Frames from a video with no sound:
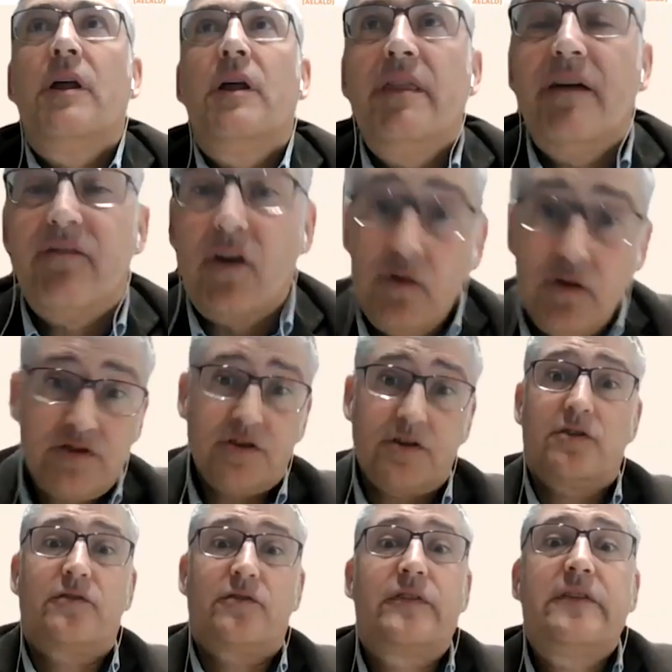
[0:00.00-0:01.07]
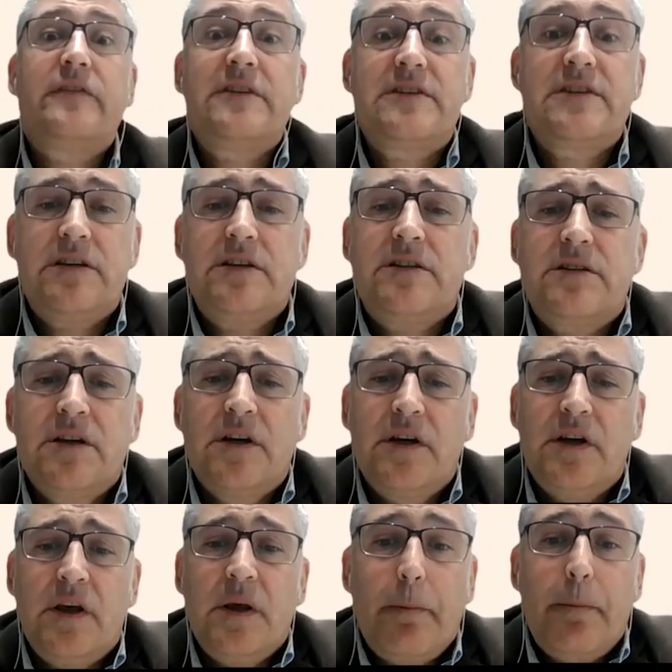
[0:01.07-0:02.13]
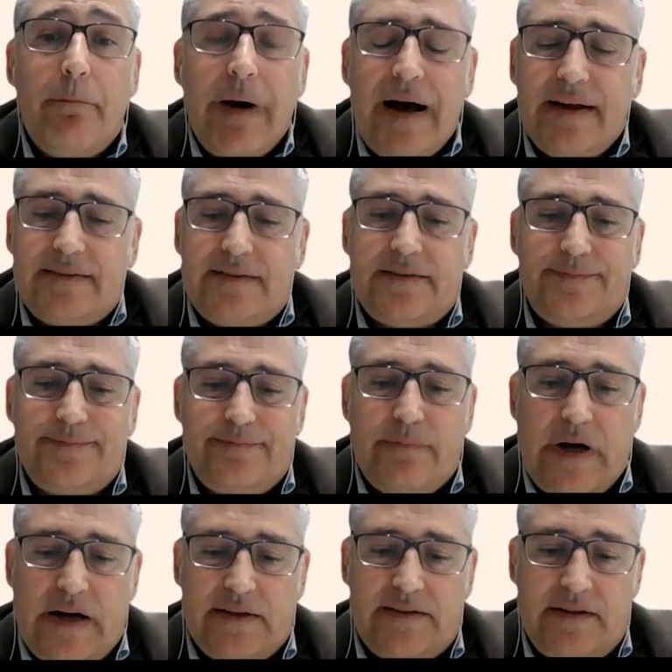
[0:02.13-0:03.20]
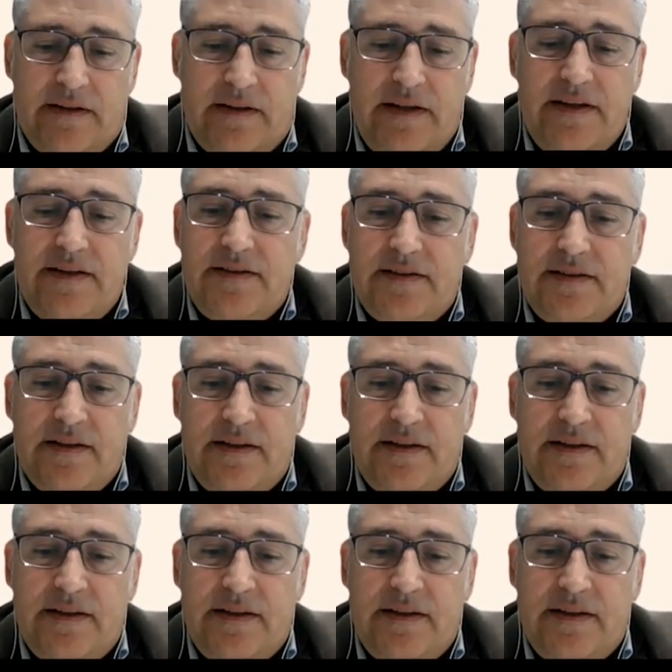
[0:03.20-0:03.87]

the evolution of the disease, but this